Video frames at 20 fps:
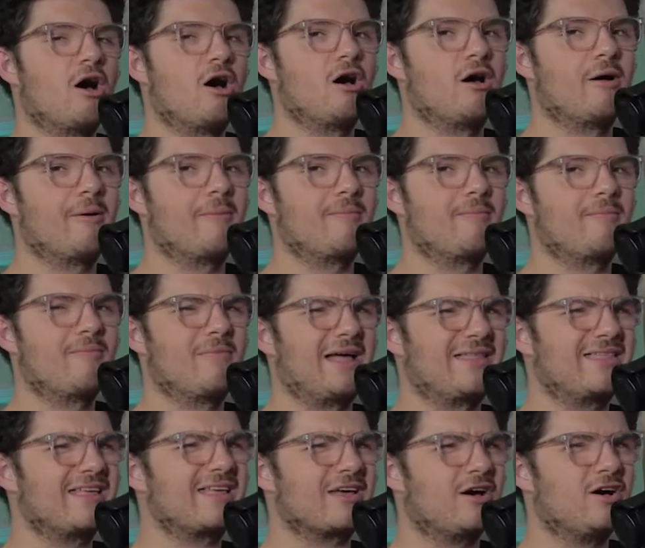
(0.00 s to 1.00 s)
Um, I
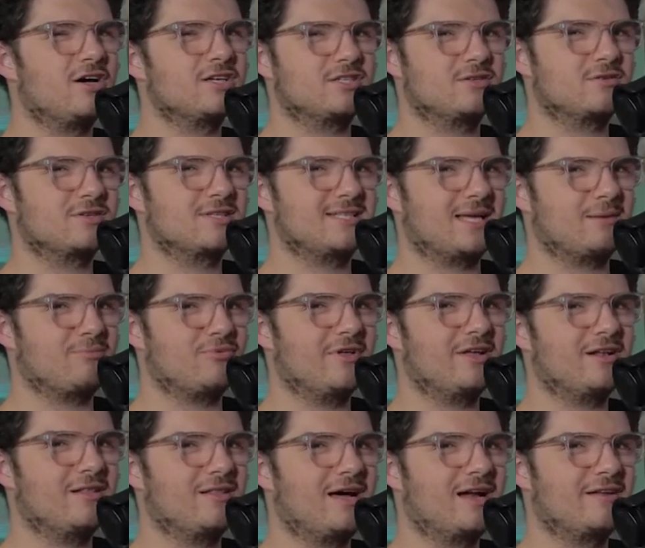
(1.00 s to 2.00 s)
think also because I
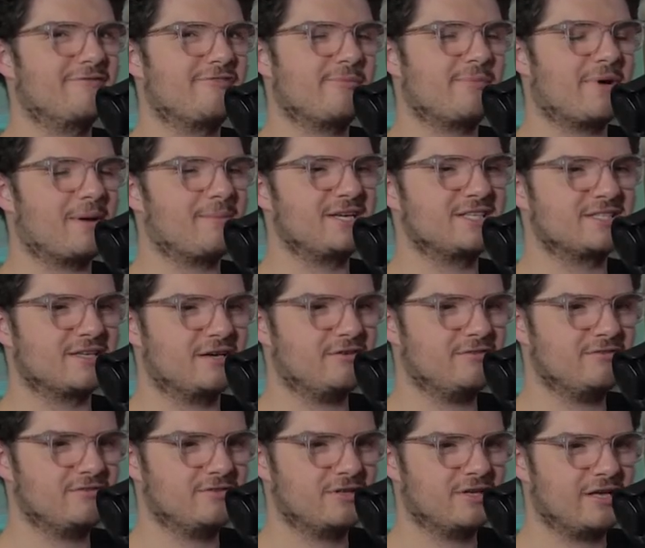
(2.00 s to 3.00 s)
played a lot of it by
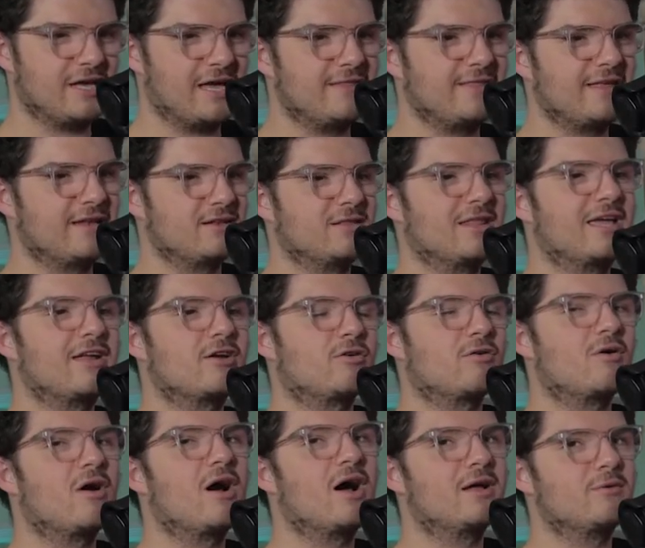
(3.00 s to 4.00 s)
myself, and then
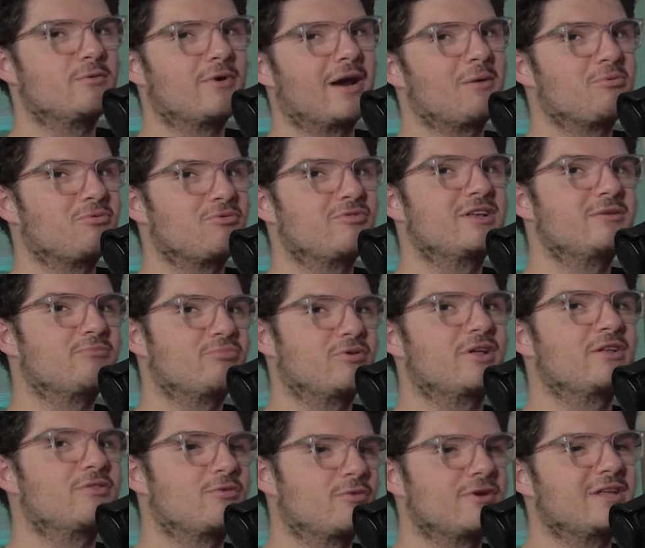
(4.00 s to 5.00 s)
later on when I we
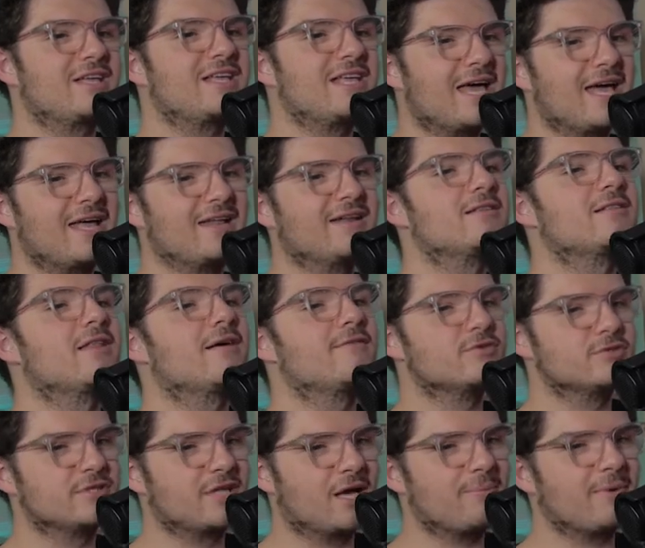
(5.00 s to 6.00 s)
played through it again and
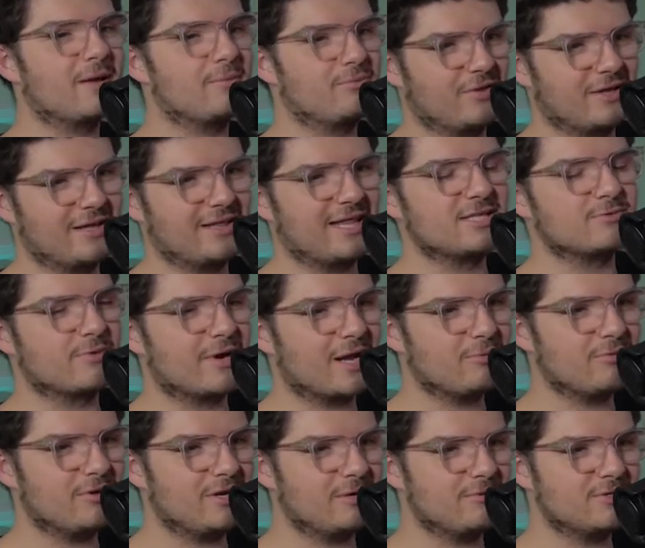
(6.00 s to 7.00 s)
leveled up, I played. That's when I
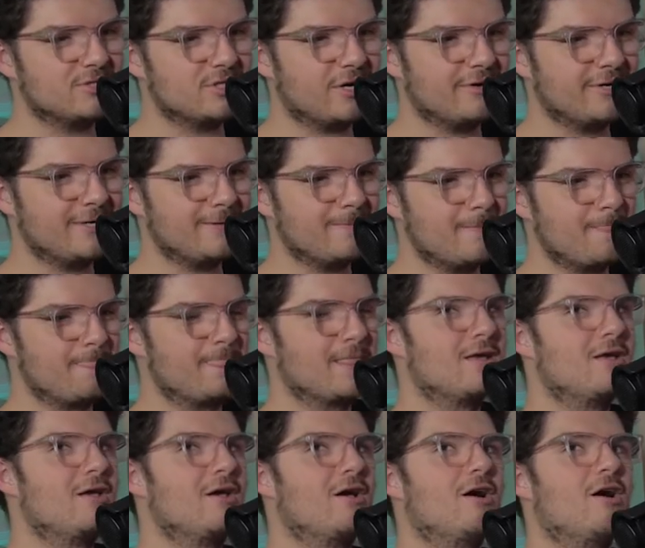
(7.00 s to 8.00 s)
played with Jerry.
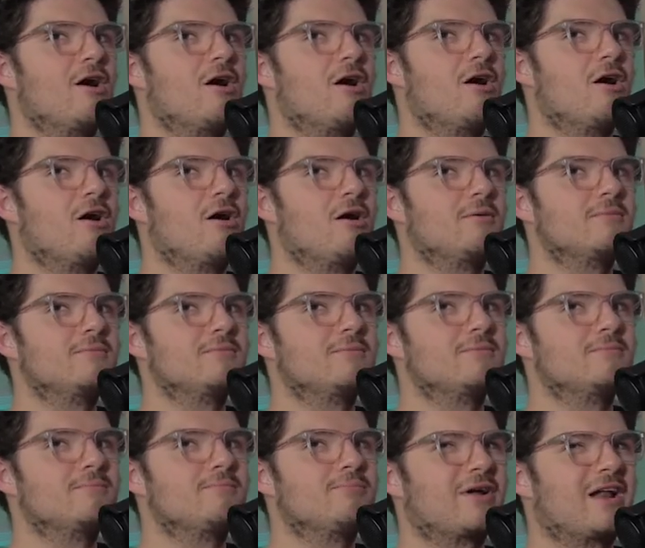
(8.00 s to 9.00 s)
Yeah.
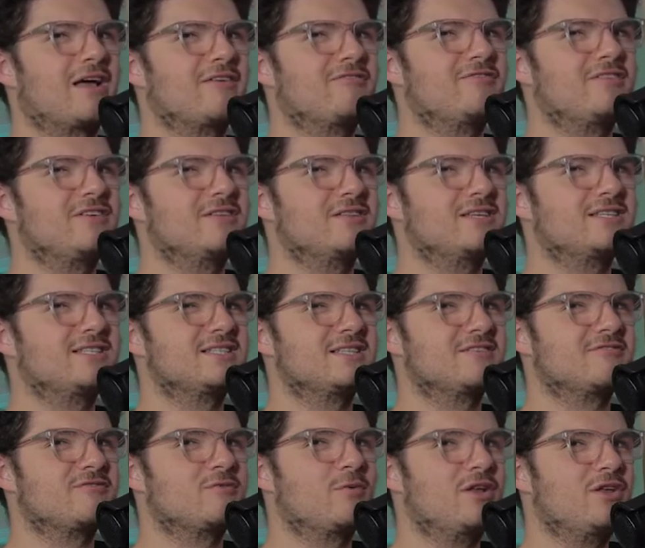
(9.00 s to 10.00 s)
Um, but I feel as
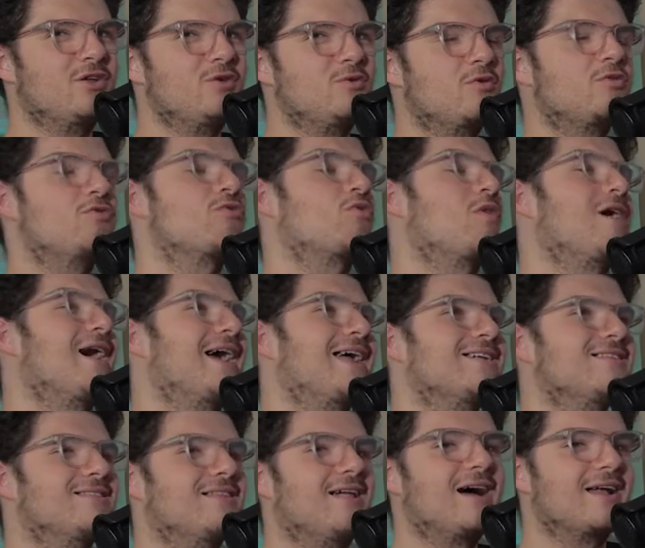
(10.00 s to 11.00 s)
if when you
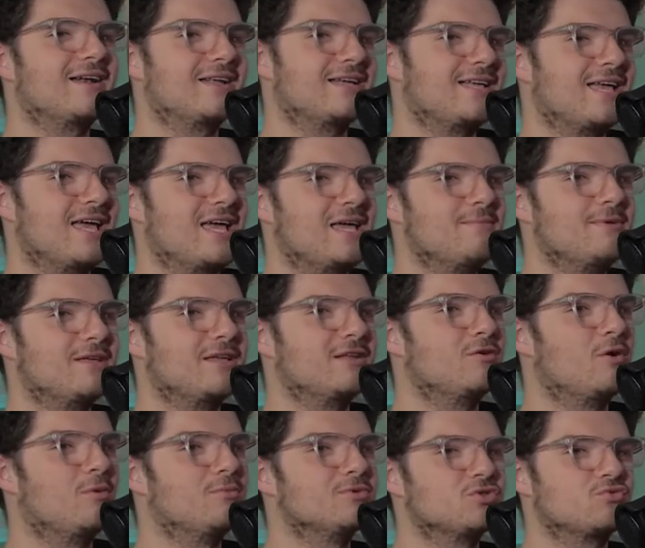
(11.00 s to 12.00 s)
grind a lot in a game, it
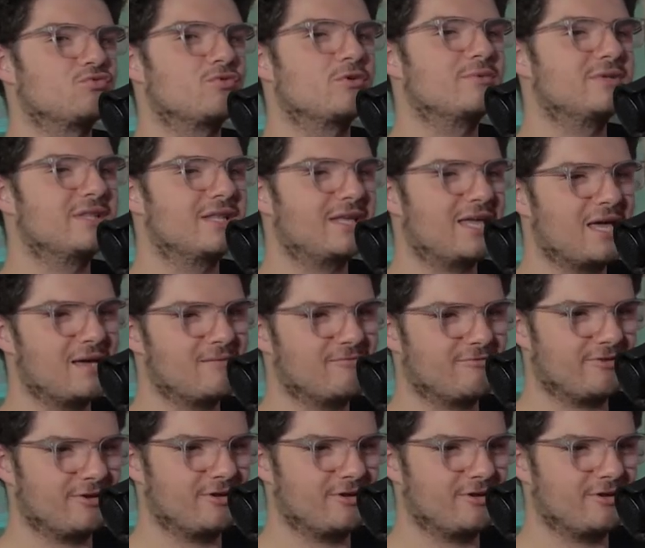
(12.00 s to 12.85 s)
can almost ruin the game for